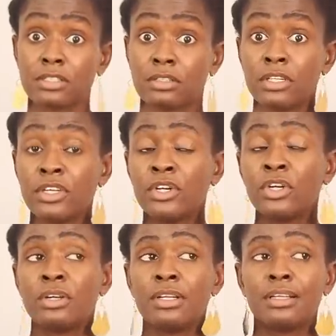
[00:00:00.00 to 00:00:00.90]
So
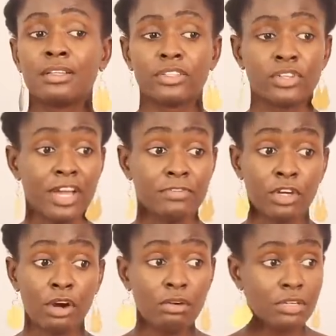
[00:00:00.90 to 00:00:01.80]
you have
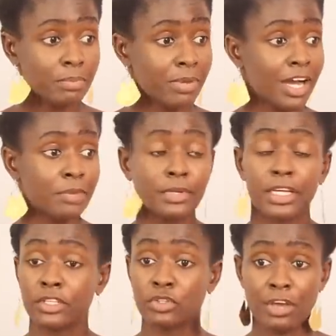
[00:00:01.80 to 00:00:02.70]
your own apartment,